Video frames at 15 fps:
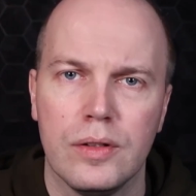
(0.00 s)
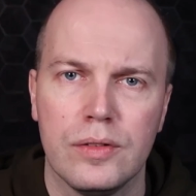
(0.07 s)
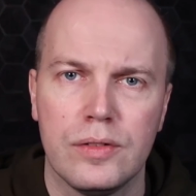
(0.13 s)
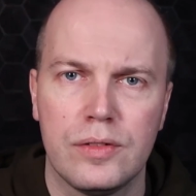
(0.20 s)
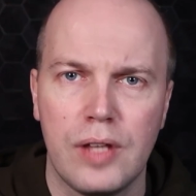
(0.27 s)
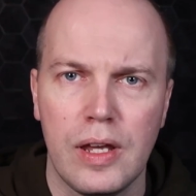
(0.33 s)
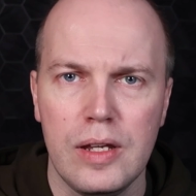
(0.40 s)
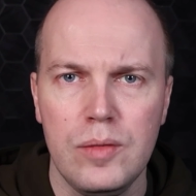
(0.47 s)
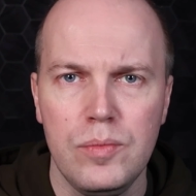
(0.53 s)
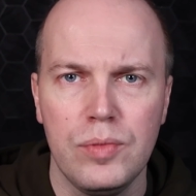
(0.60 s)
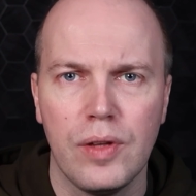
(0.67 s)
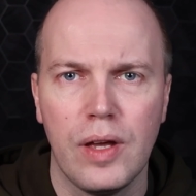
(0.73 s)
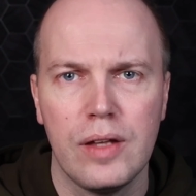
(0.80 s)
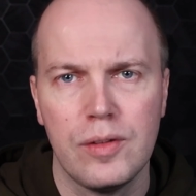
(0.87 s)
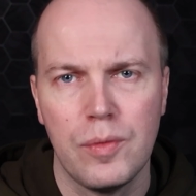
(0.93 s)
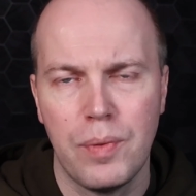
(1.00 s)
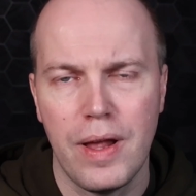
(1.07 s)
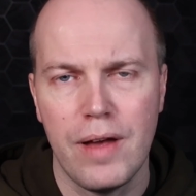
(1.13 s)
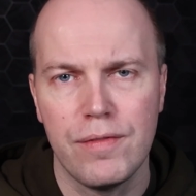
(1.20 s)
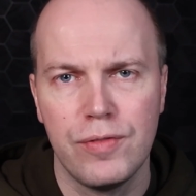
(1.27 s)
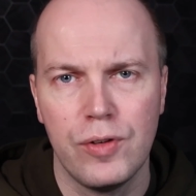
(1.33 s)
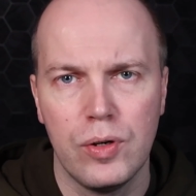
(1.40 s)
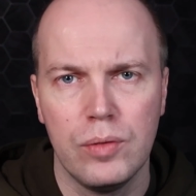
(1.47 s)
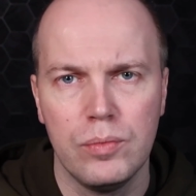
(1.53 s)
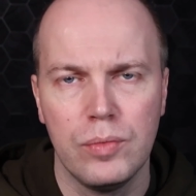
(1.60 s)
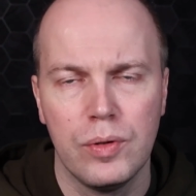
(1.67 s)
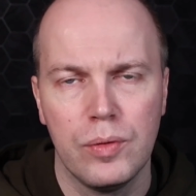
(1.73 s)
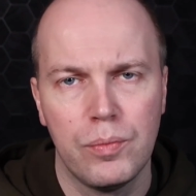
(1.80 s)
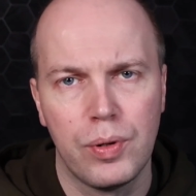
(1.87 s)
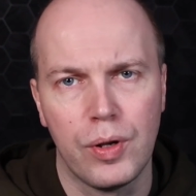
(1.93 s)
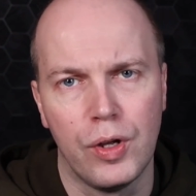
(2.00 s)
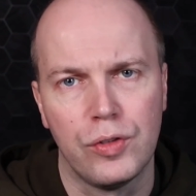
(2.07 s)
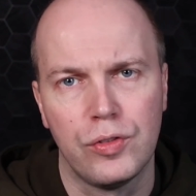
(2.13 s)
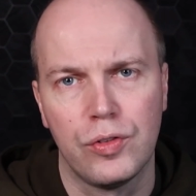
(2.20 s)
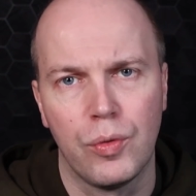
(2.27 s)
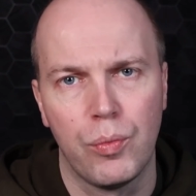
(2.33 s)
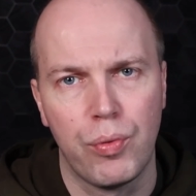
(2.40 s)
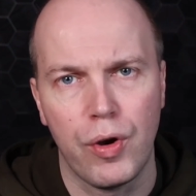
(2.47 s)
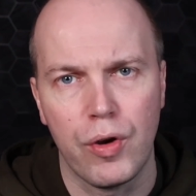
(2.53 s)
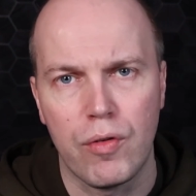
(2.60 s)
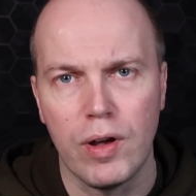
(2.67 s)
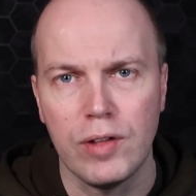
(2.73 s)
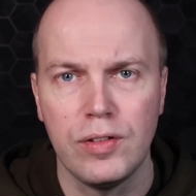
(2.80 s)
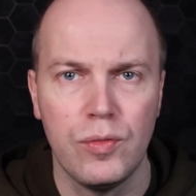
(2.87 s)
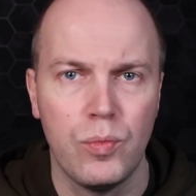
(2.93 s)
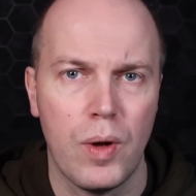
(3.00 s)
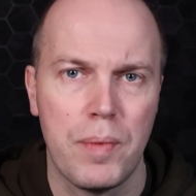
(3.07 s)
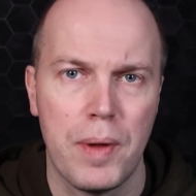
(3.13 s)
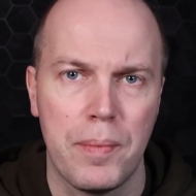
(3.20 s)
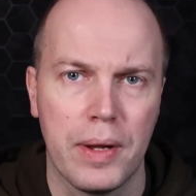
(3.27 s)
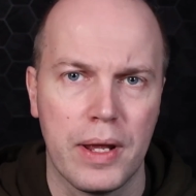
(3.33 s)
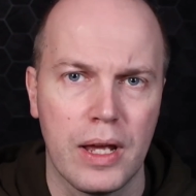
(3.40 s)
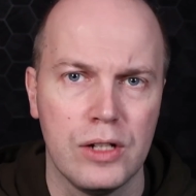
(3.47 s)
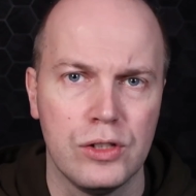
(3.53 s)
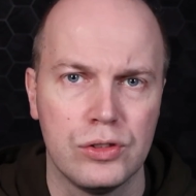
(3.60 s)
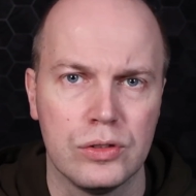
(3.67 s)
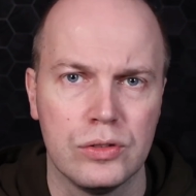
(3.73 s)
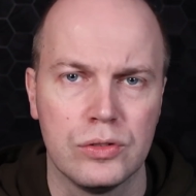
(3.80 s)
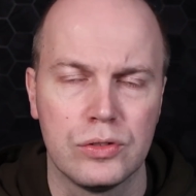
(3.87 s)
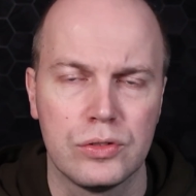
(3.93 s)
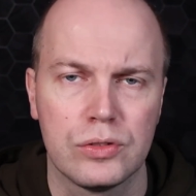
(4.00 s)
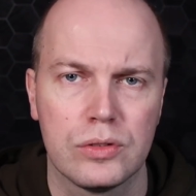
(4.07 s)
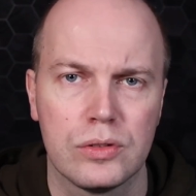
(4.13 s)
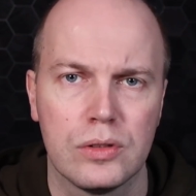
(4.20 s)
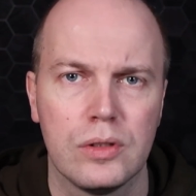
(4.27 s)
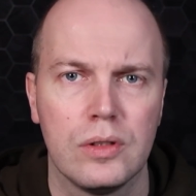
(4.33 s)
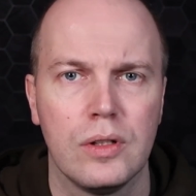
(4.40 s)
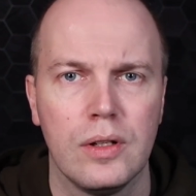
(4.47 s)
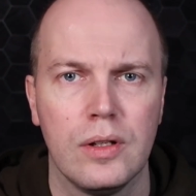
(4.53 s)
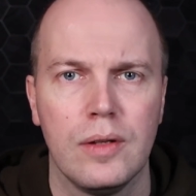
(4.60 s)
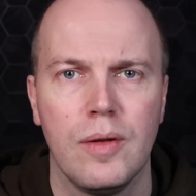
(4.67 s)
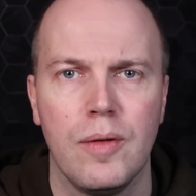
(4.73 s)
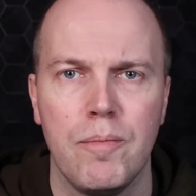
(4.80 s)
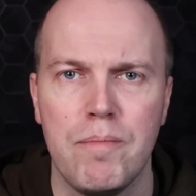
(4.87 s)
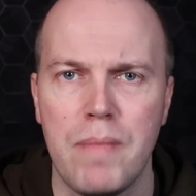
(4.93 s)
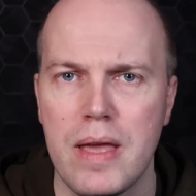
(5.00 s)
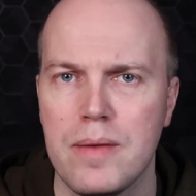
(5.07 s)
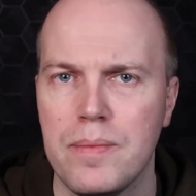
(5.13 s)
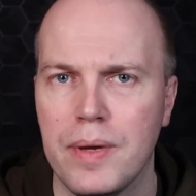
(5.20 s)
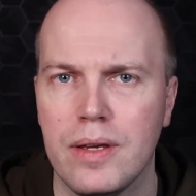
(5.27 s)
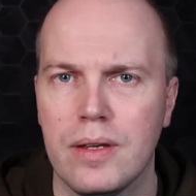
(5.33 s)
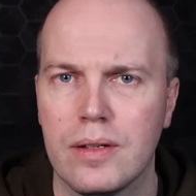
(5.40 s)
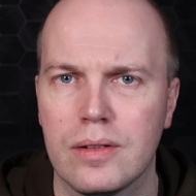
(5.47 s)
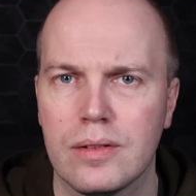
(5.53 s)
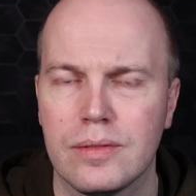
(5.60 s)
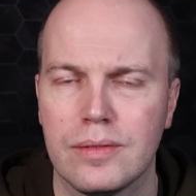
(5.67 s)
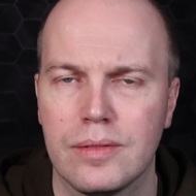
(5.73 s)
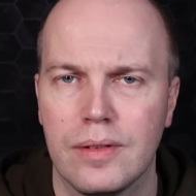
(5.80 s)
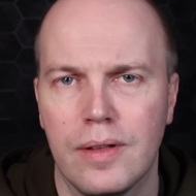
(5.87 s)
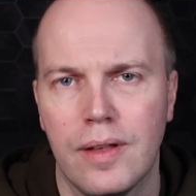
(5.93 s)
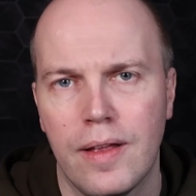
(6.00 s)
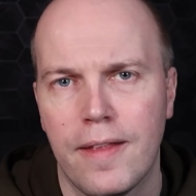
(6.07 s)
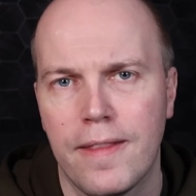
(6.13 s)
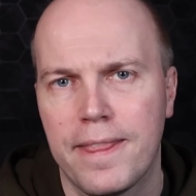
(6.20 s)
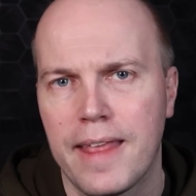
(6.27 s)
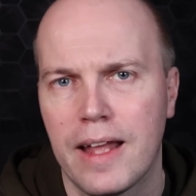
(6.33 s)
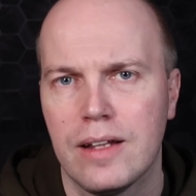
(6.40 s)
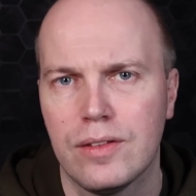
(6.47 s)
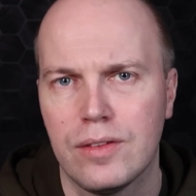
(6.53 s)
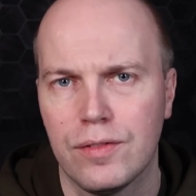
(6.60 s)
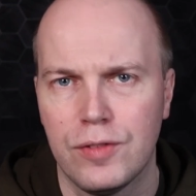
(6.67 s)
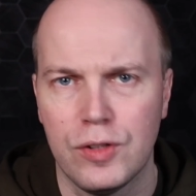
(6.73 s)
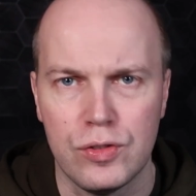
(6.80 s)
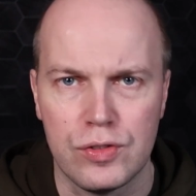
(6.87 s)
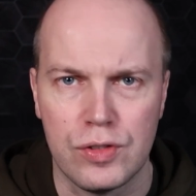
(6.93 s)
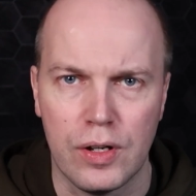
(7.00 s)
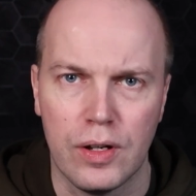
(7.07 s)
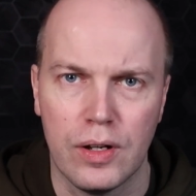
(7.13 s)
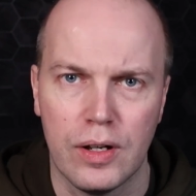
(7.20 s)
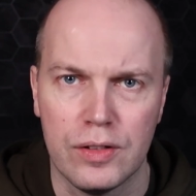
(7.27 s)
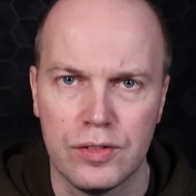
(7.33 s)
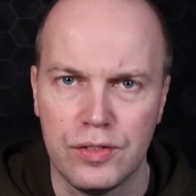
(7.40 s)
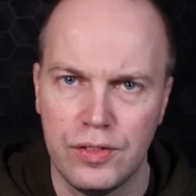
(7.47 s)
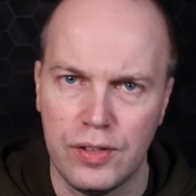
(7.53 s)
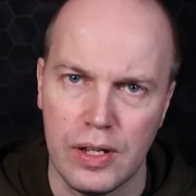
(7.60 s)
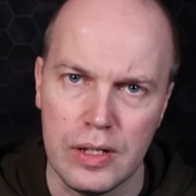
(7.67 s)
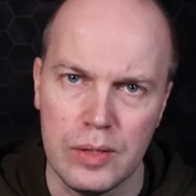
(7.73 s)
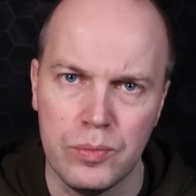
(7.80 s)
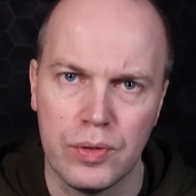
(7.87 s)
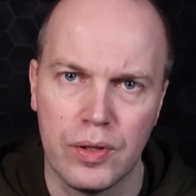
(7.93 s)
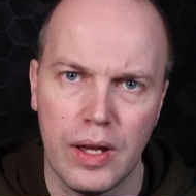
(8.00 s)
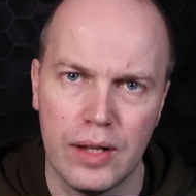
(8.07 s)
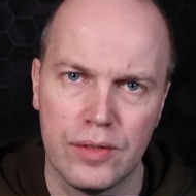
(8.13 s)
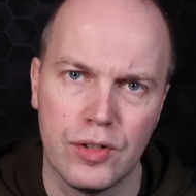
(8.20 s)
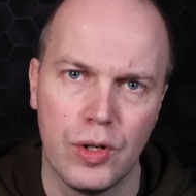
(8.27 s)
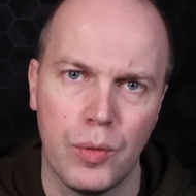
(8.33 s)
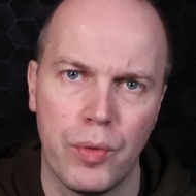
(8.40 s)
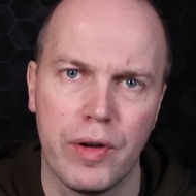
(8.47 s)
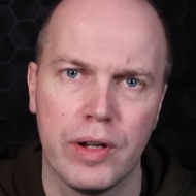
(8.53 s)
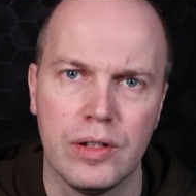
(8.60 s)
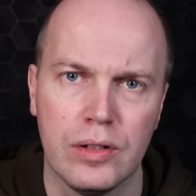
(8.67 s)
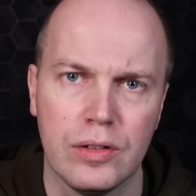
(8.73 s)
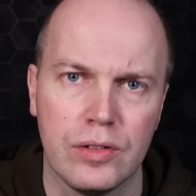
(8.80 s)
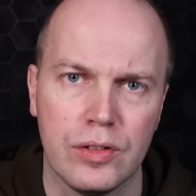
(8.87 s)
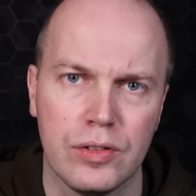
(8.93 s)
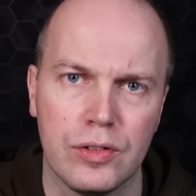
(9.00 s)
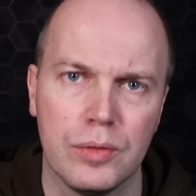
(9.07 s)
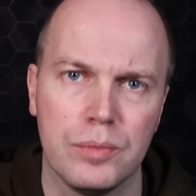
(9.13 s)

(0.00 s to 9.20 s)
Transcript: Teams as a platform plus progressive web applications, maybe. That is the future, as Teams as an operating system.